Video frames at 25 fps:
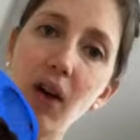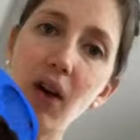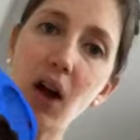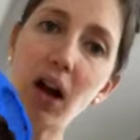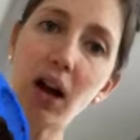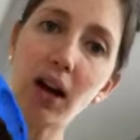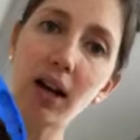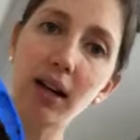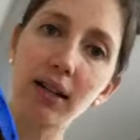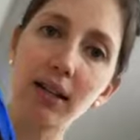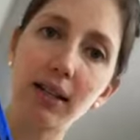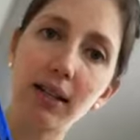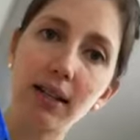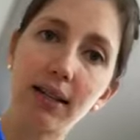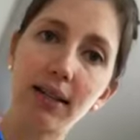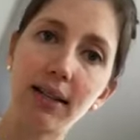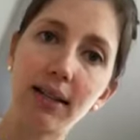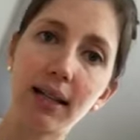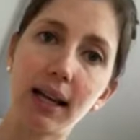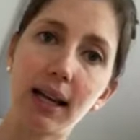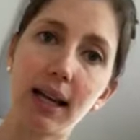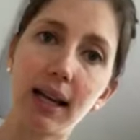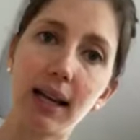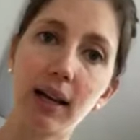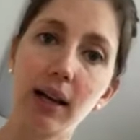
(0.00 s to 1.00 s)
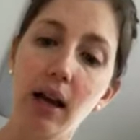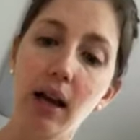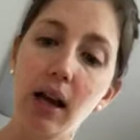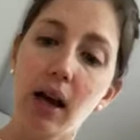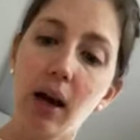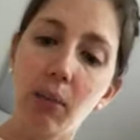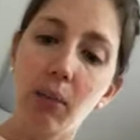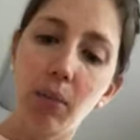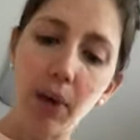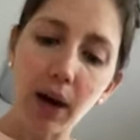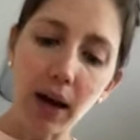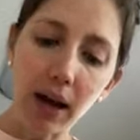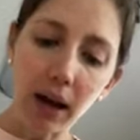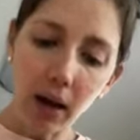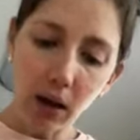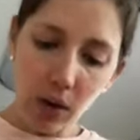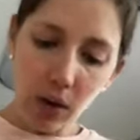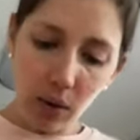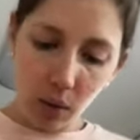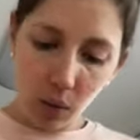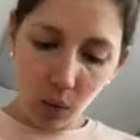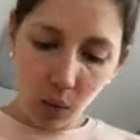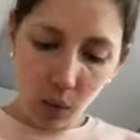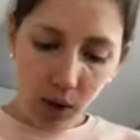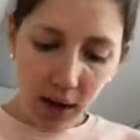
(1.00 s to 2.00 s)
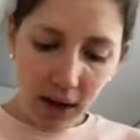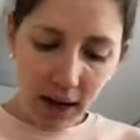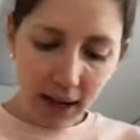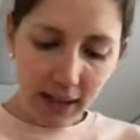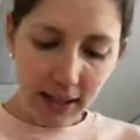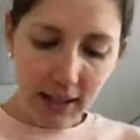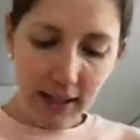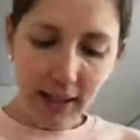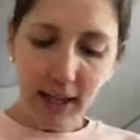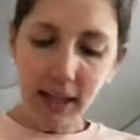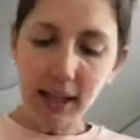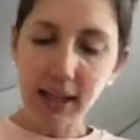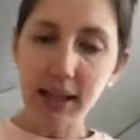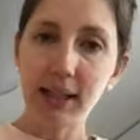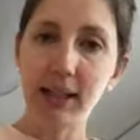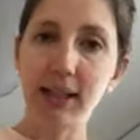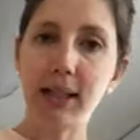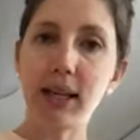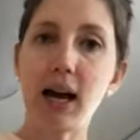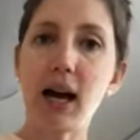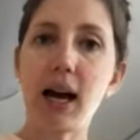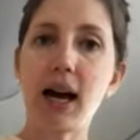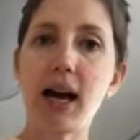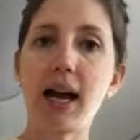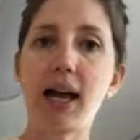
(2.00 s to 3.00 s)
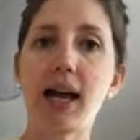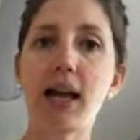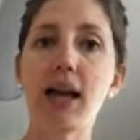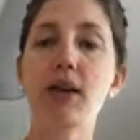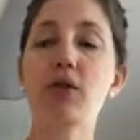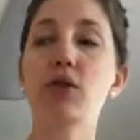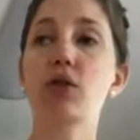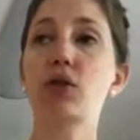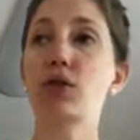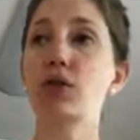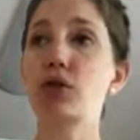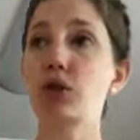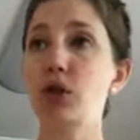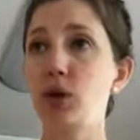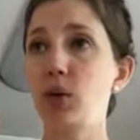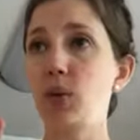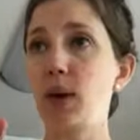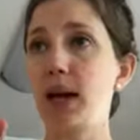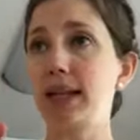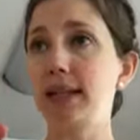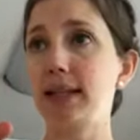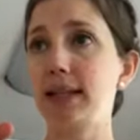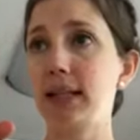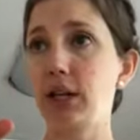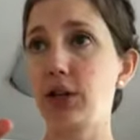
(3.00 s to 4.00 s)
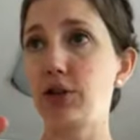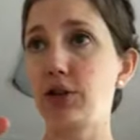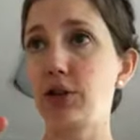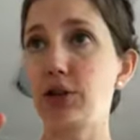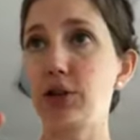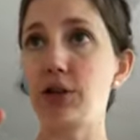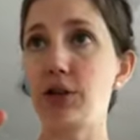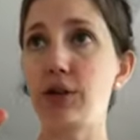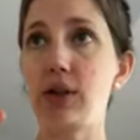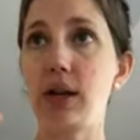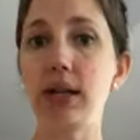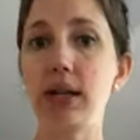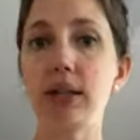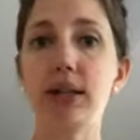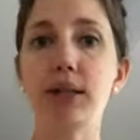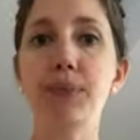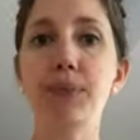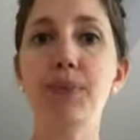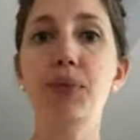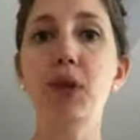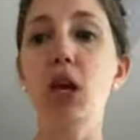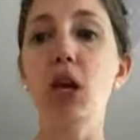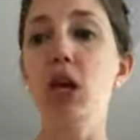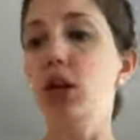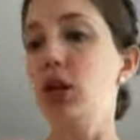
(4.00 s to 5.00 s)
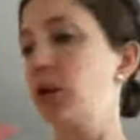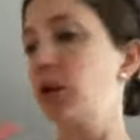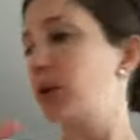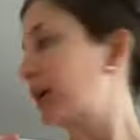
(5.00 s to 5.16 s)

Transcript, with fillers: hard to see, but what I did is I there's two ways that you can do this. You